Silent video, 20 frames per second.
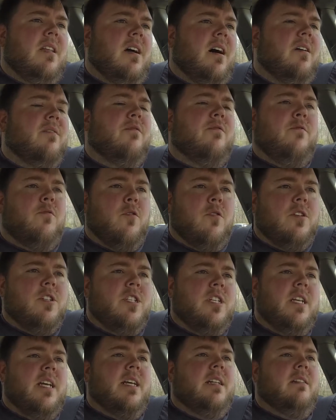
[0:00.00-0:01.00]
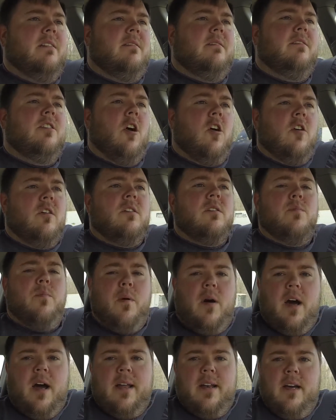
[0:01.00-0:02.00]
unfortunate dark
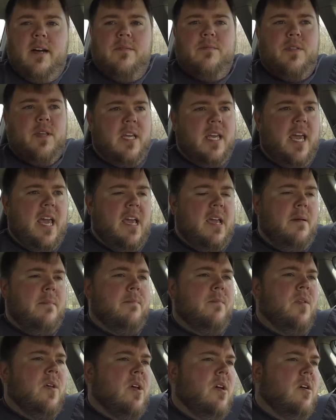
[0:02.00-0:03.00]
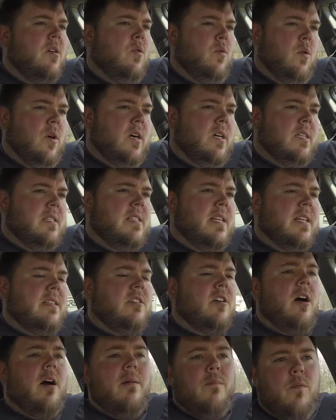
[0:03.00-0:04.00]
spot of the game was that
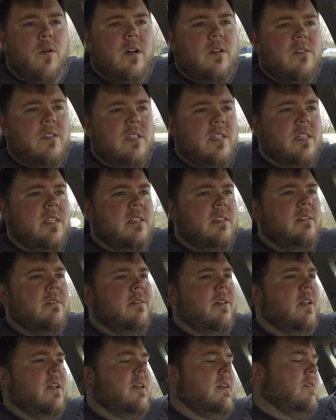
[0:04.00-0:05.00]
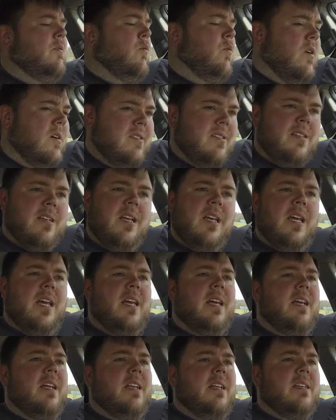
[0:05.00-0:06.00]
Tom Wilson once
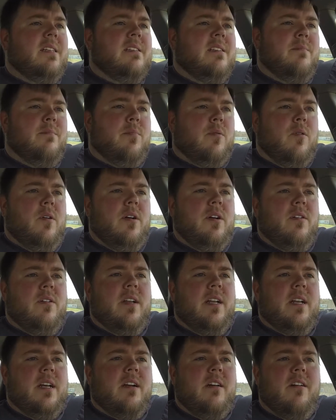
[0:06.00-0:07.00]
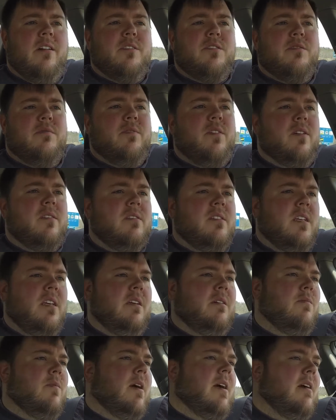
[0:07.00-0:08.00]
again is embroiled in a
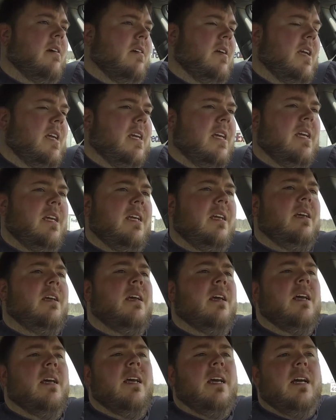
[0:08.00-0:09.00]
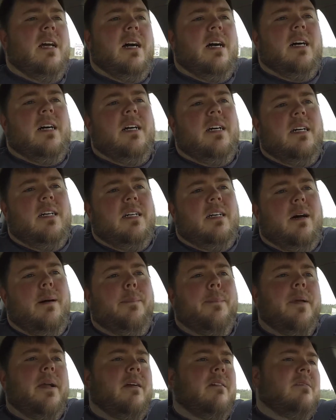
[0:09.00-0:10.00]
controversy where he
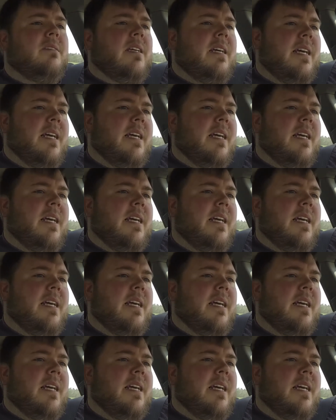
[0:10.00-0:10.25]
appeared to